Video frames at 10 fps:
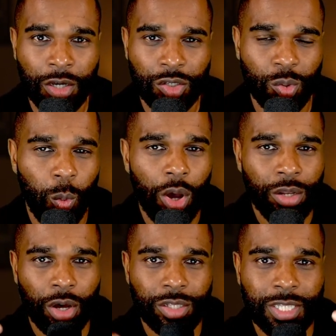So why
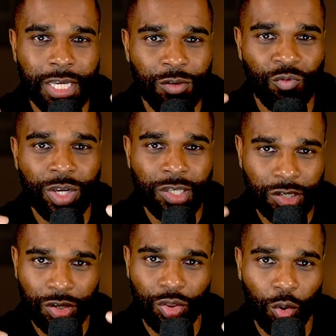not
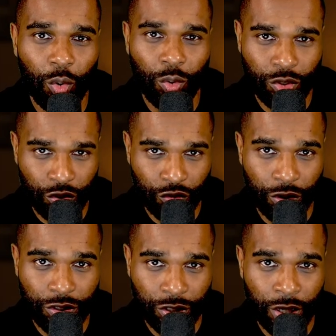de-risk the odd
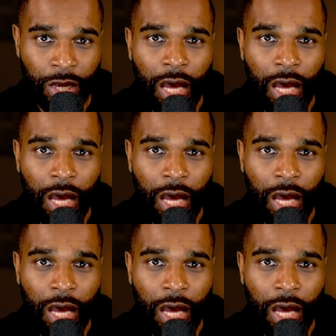structure